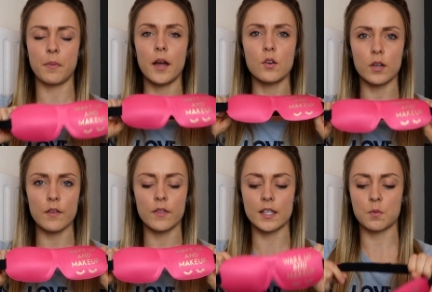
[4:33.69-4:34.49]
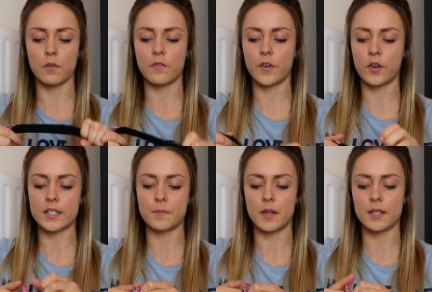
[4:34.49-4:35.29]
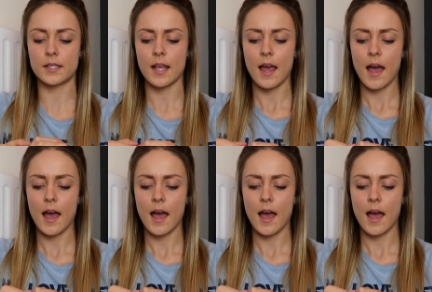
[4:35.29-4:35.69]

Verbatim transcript: but I got given this one for Christmas.